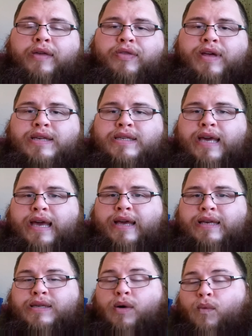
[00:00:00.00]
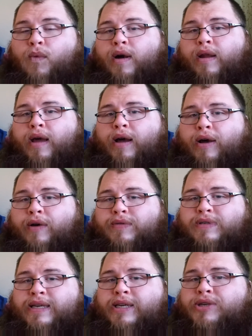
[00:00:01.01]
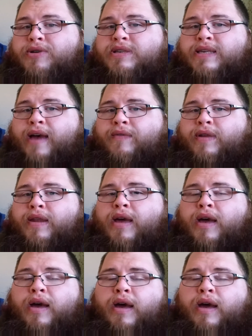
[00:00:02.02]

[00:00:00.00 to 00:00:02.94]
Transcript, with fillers: This is one of six or seven